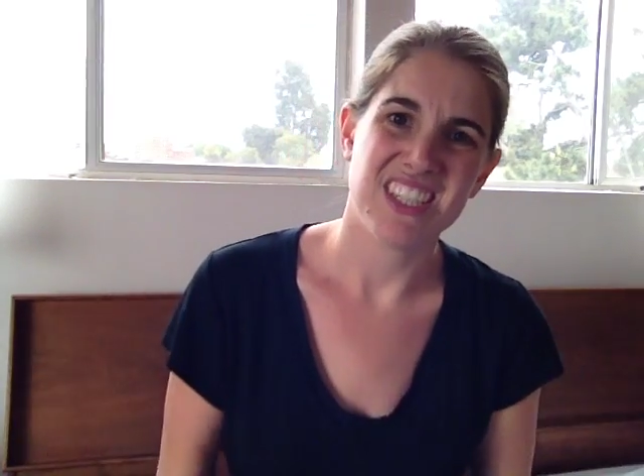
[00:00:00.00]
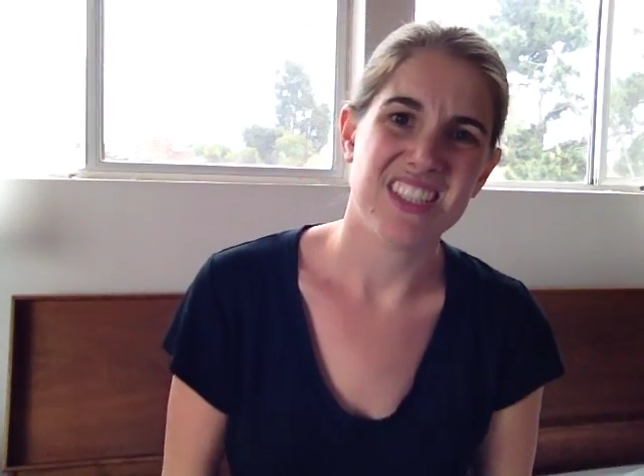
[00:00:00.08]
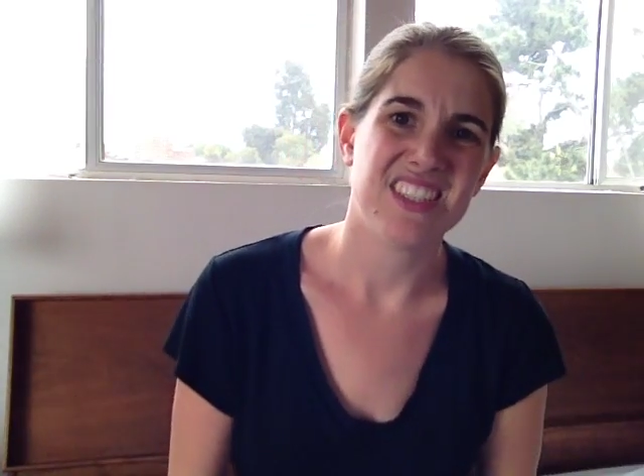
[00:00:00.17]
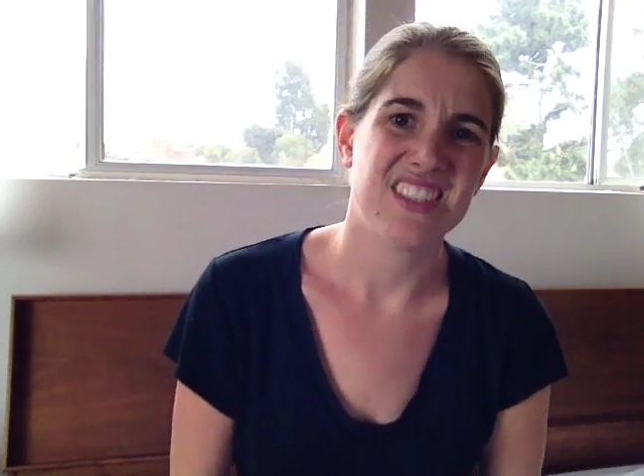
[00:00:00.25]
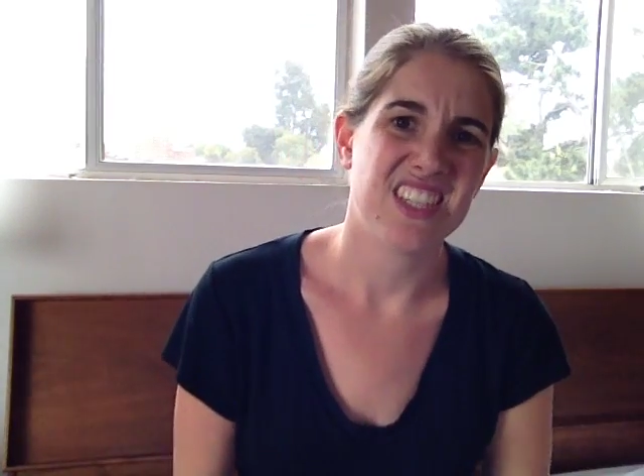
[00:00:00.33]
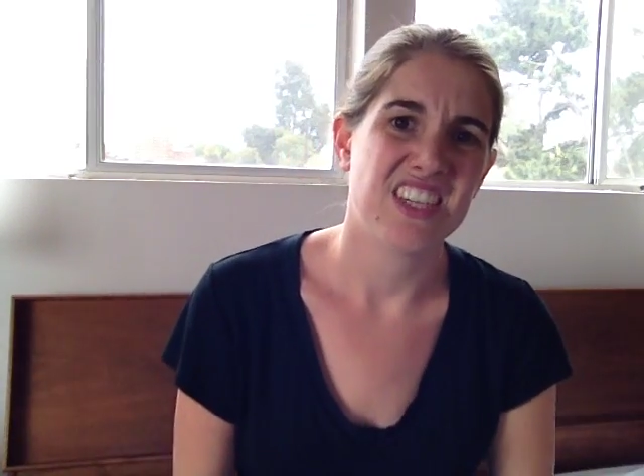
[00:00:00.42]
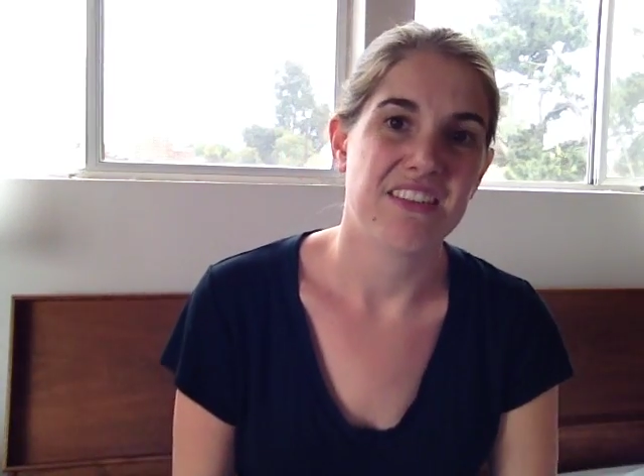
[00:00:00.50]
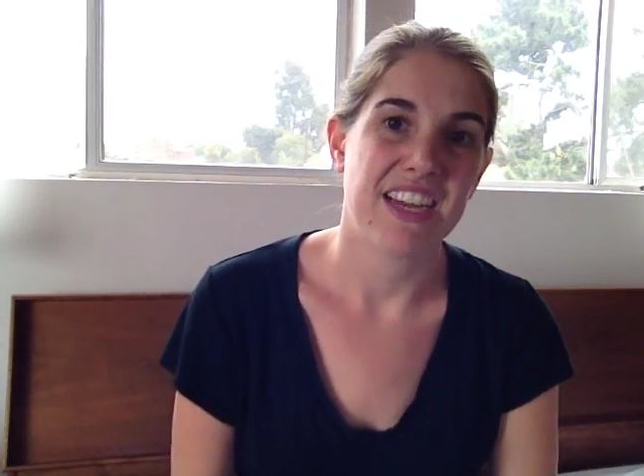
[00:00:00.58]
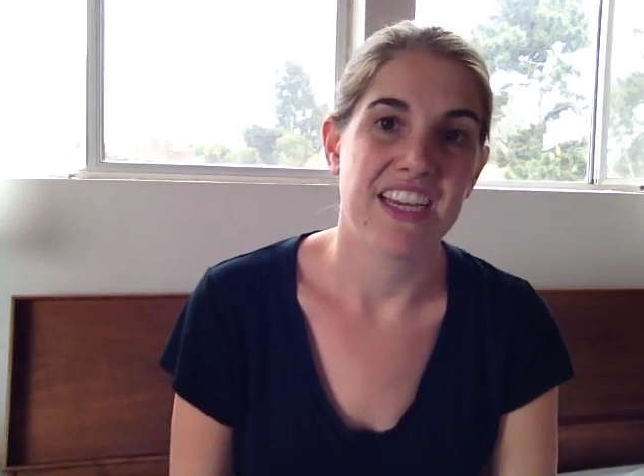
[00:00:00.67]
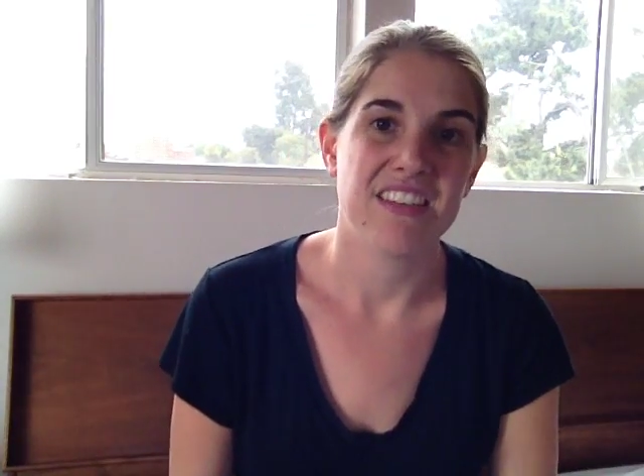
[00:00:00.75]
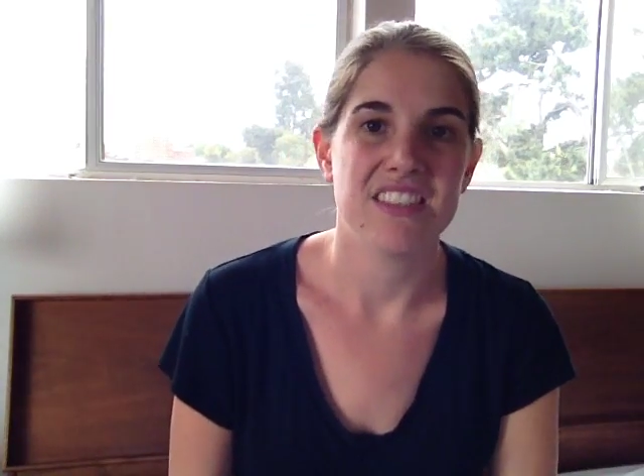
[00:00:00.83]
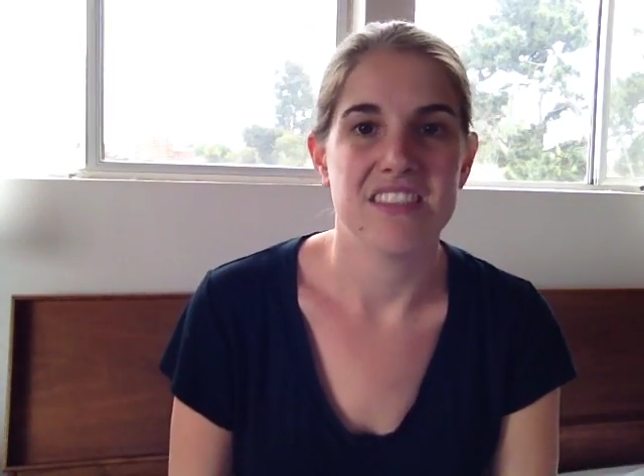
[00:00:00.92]
need to sit
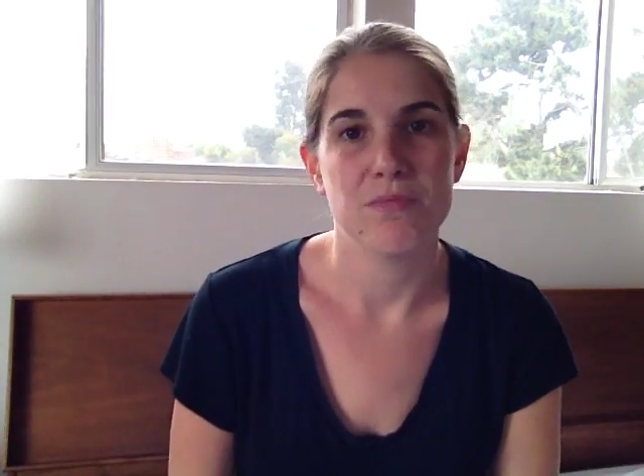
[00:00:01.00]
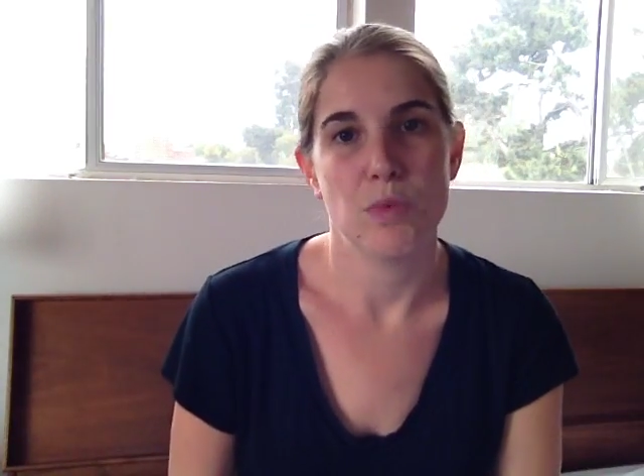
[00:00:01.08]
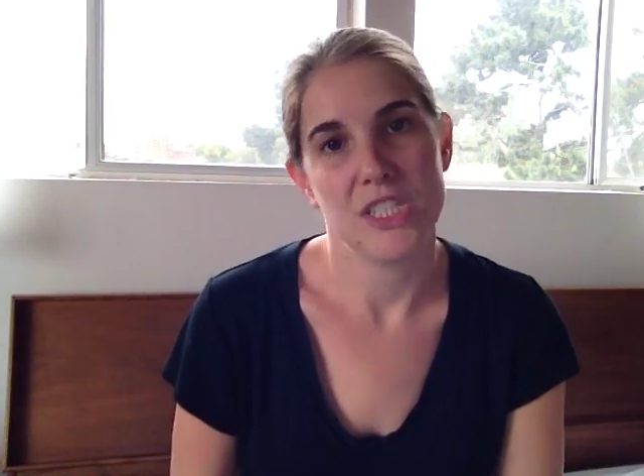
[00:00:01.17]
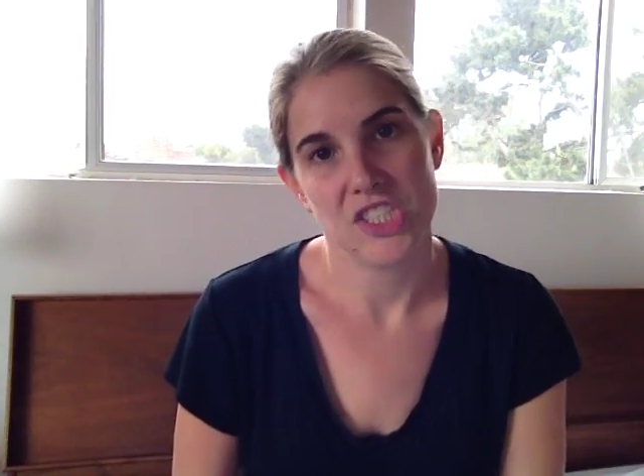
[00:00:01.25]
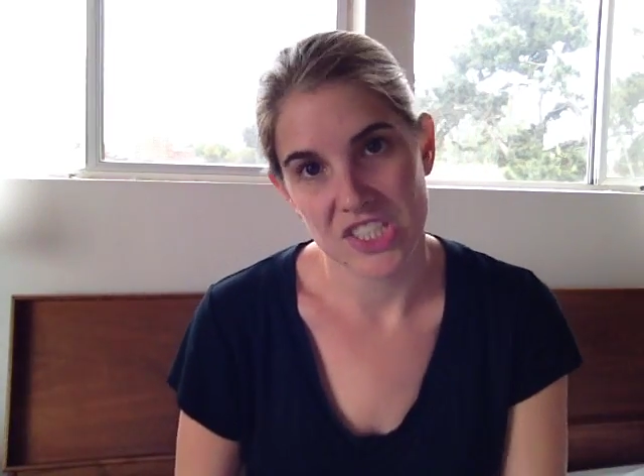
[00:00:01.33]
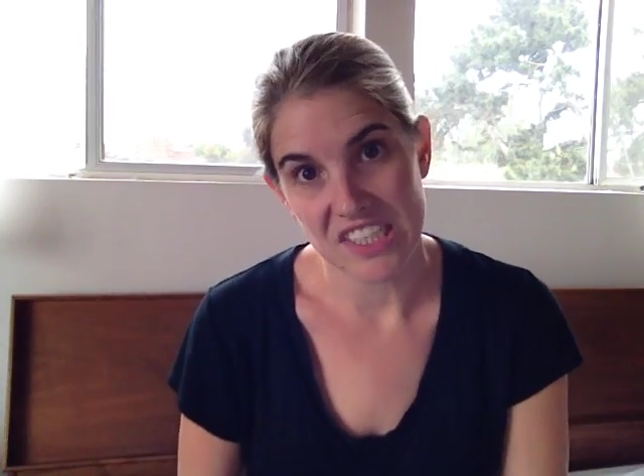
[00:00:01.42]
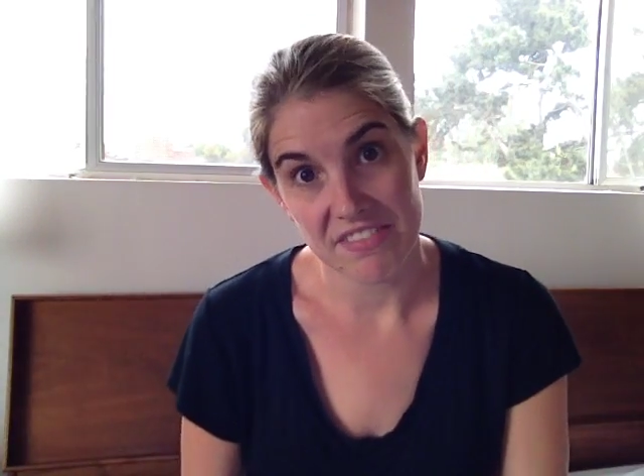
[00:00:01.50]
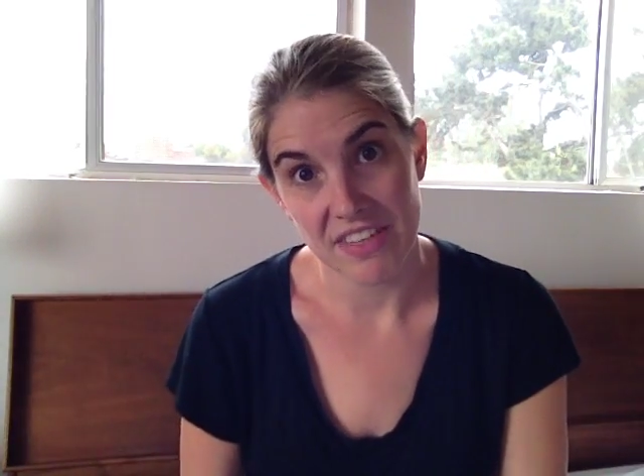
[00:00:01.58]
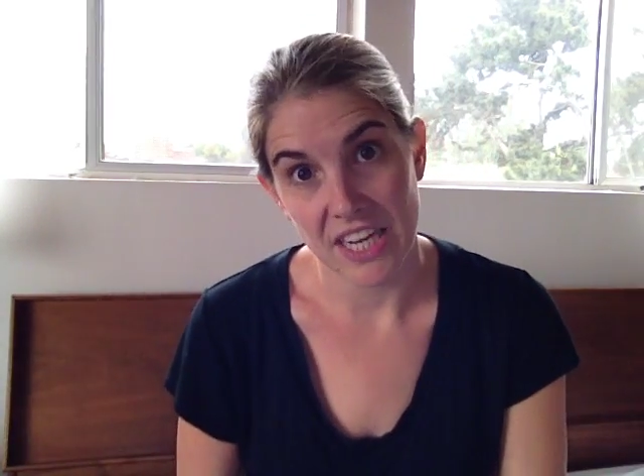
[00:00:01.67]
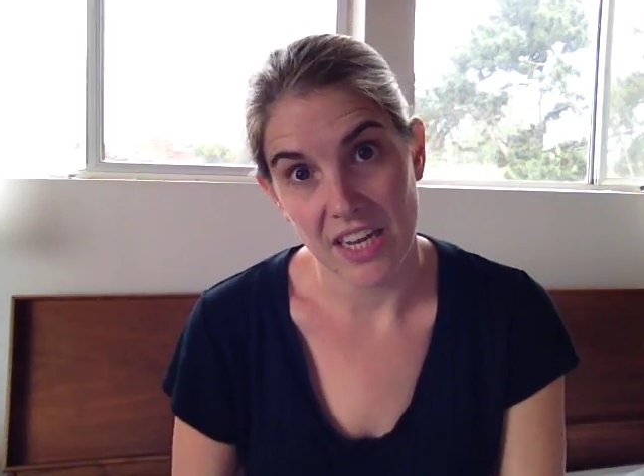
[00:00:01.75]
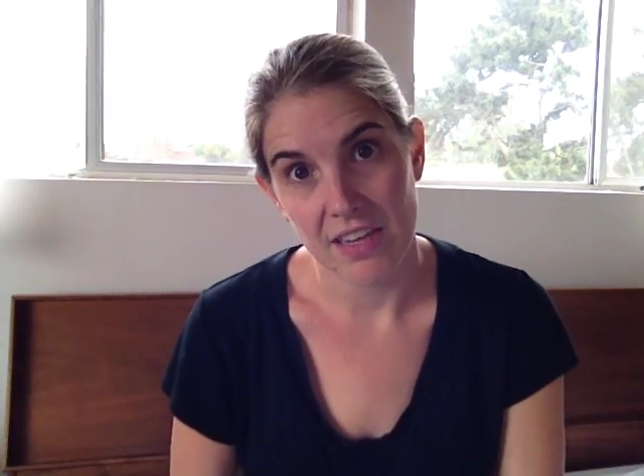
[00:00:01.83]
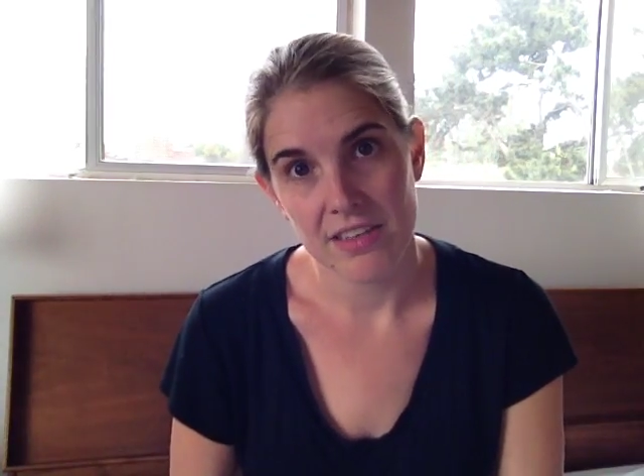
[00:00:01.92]
around and watch
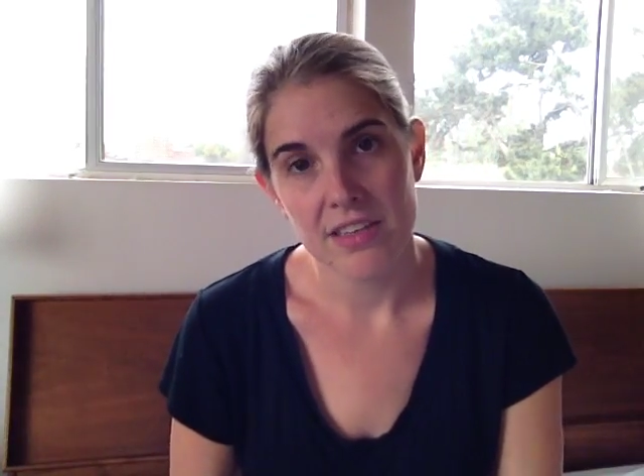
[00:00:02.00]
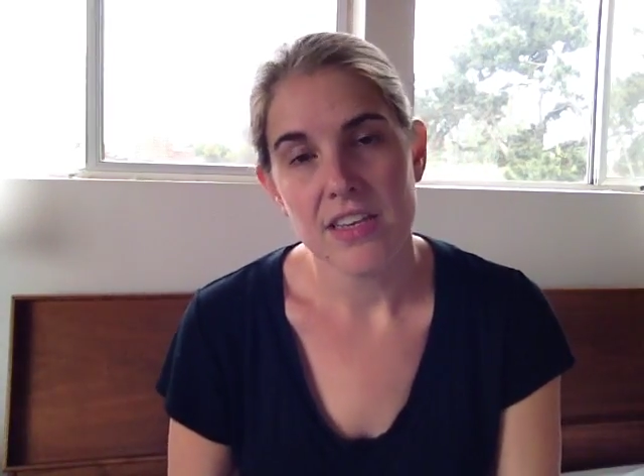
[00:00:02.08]
TV.